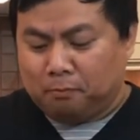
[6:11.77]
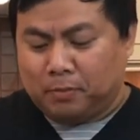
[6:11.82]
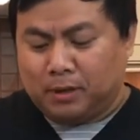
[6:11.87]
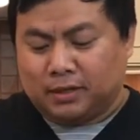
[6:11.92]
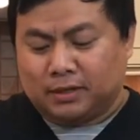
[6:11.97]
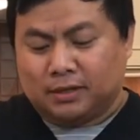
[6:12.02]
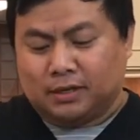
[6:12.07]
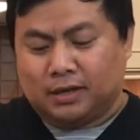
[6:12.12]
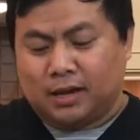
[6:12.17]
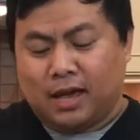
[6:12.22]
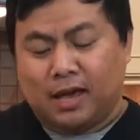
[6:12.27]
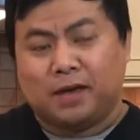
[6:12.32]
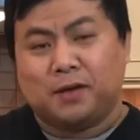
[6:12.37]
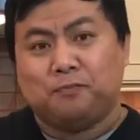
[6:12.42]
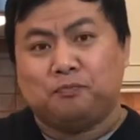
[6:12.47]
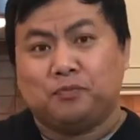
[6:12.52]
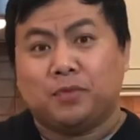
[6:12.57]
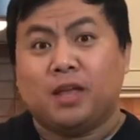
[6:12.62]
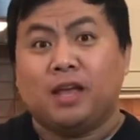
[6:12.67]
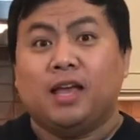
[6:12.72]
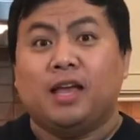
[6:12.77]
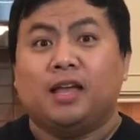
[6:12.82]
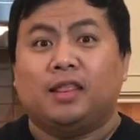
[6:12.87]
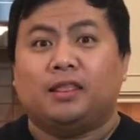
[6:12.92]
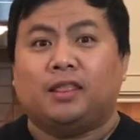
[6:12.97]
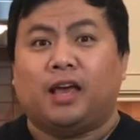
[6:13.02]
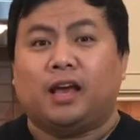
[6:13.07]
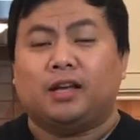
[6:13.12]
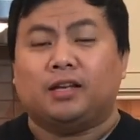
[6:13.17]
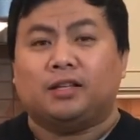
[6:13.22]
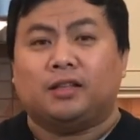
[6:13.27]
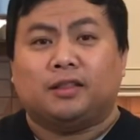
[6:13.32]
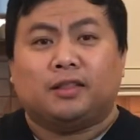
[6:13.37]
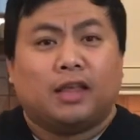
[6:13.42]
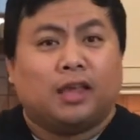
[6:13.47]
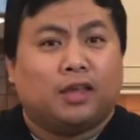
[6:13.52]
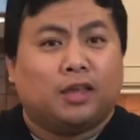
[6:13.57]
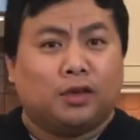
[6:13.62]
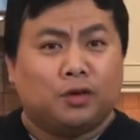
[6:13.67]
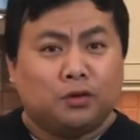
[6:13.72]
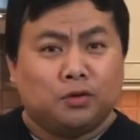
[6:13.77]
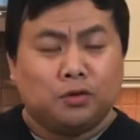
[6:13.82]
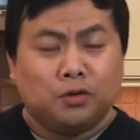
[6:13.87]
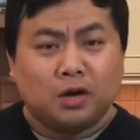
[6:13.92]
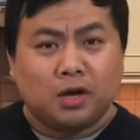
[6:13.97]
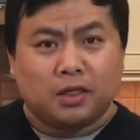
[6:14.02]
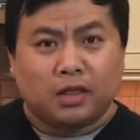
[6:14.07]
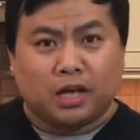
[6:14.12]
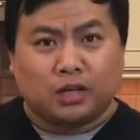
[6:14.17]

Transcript: But tonight, thank you.